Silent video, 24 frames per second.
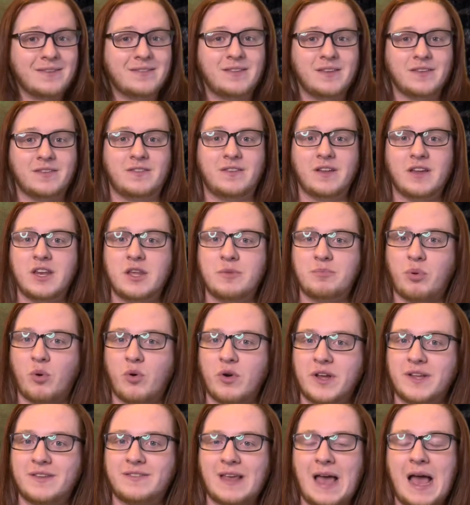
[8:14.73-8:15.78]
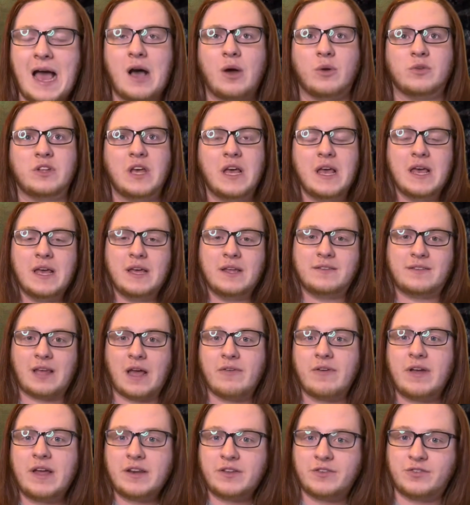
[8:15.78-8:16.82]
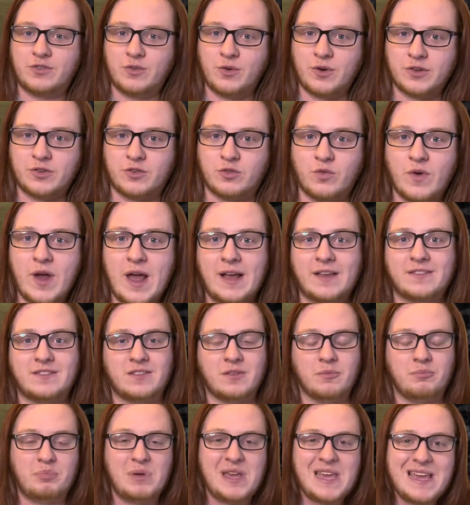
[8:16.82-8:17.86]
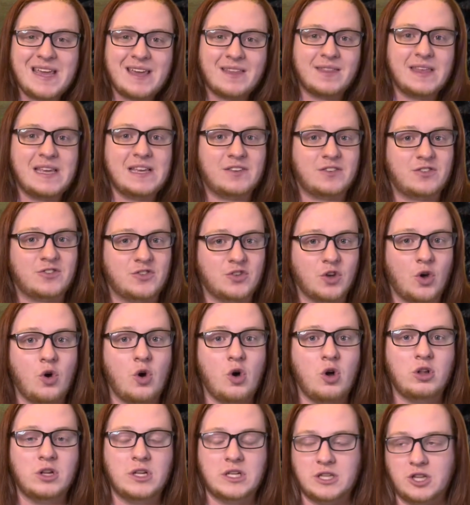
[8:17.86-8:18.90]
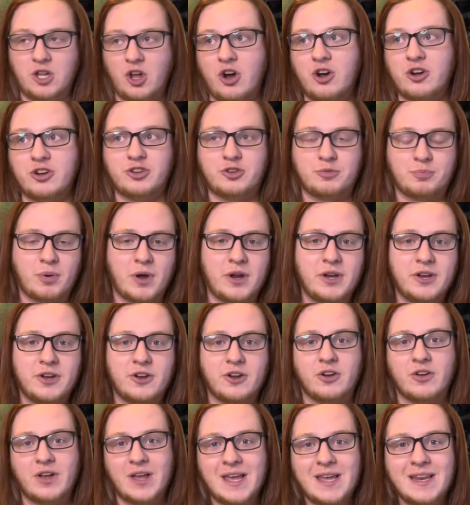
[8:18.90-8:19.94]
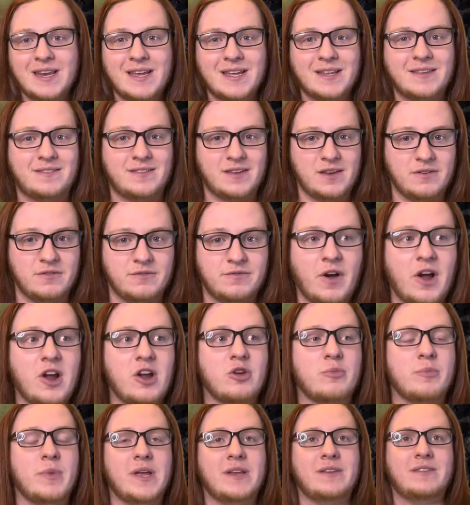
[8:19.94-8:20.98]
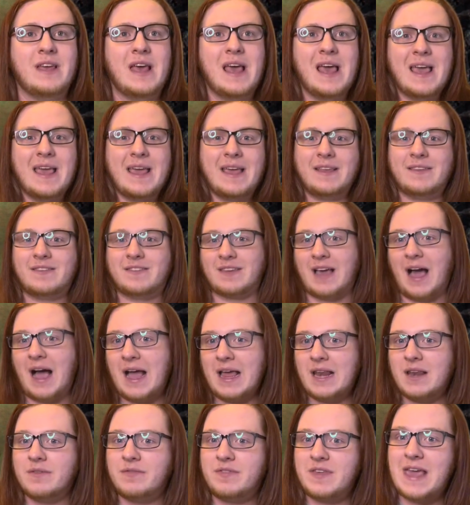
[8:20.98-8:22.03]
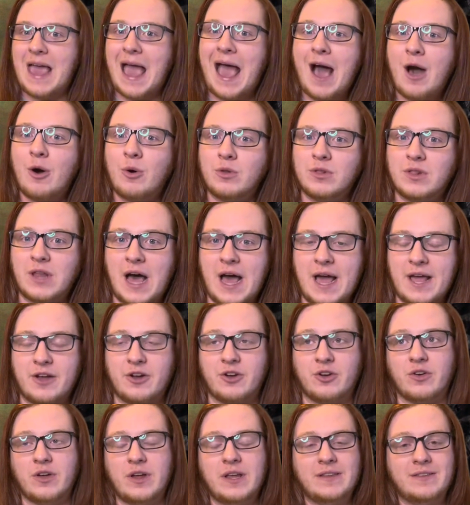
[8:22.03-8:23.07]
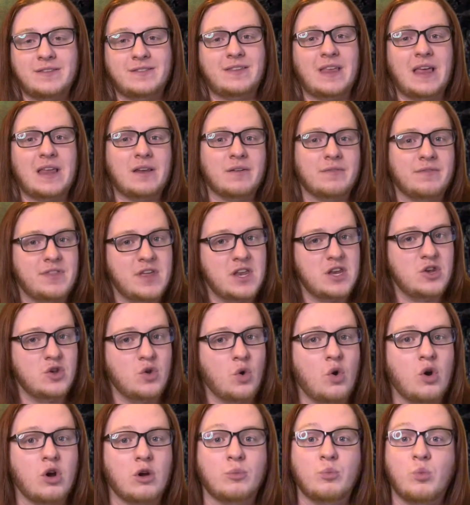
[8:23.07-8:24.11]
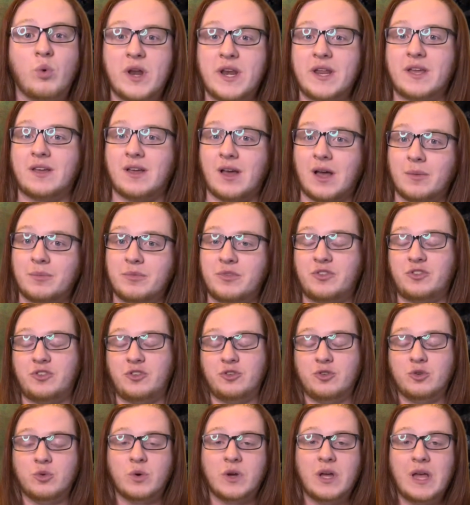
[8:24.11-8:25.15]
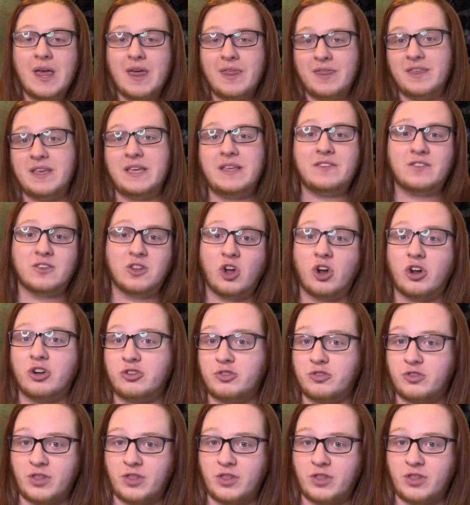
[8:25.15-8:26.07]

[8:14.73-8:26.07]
the study points out, Tyrannosaurus rex being the sole large predator in its environment is kind of the outlier instead of the norm when it comes to these large